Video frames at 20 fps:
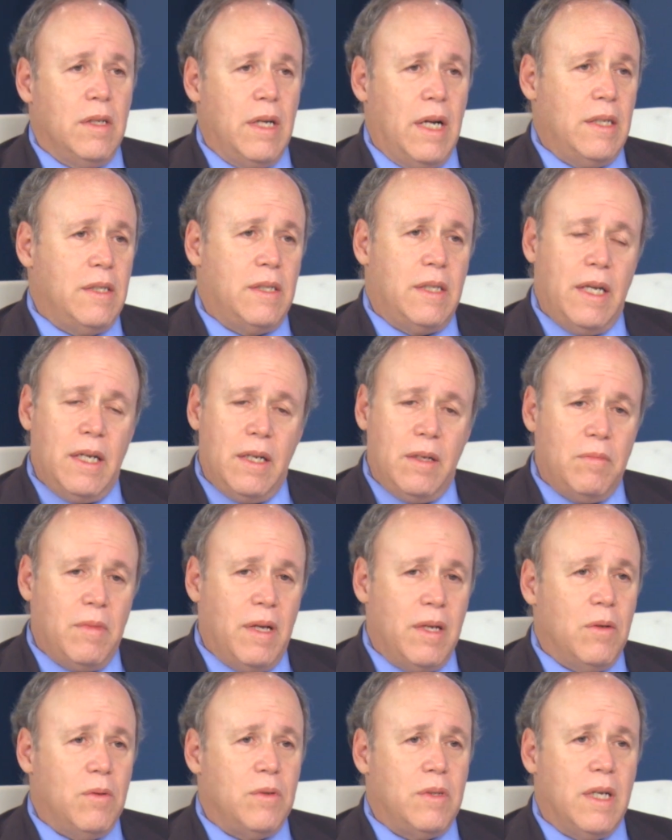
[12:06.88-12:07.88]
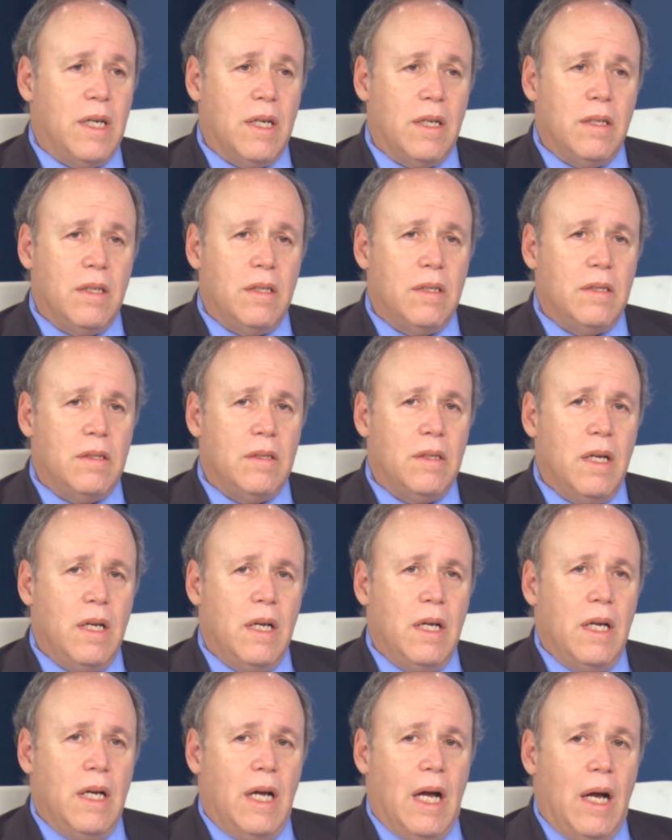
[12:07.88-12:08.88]
I stayed in my hotel, and
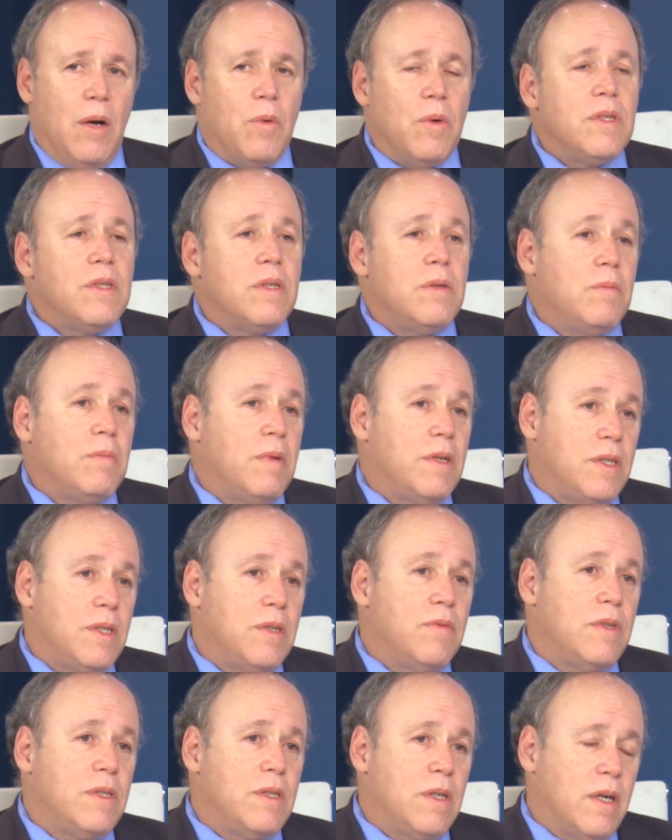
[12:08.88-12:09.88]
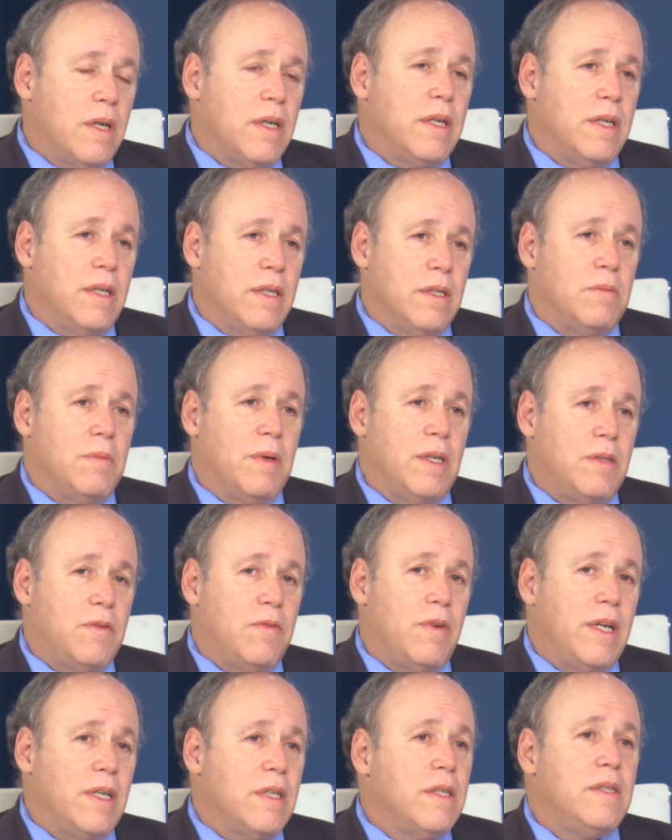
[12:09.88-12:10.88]
I wasn't much of a target as much.
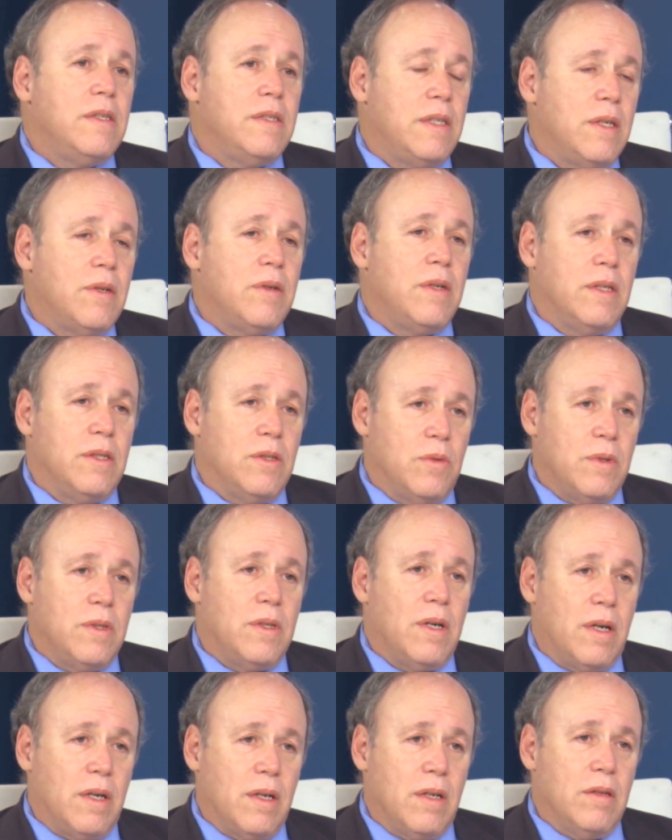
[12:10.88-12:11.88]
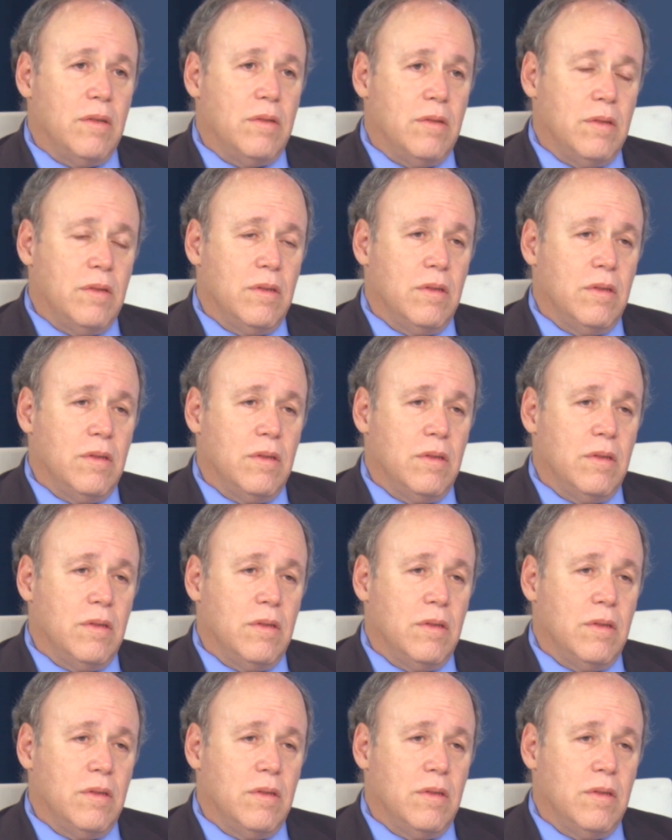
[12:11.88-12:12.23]
Frankly, Syrians were targets.